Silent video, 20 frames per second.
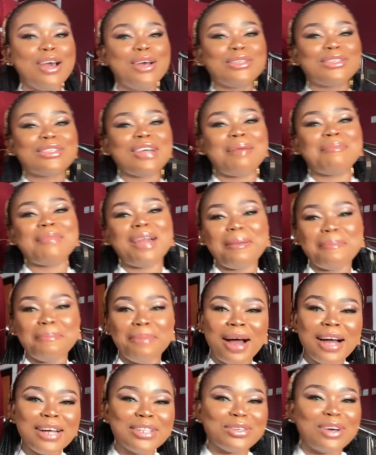So I'm like
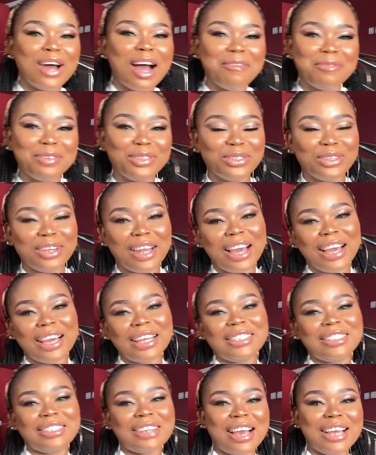back to having to
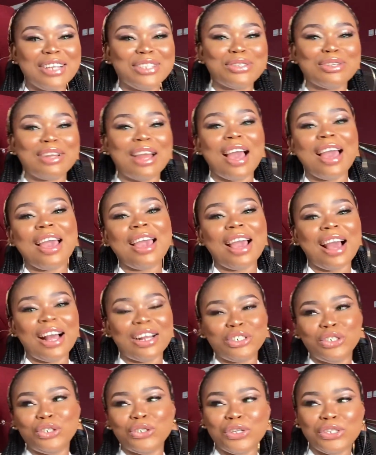like trying to like
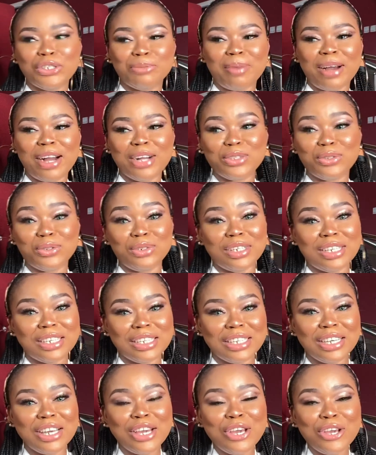adjust back to
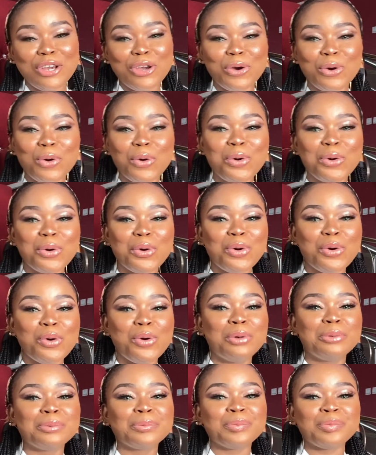the whole,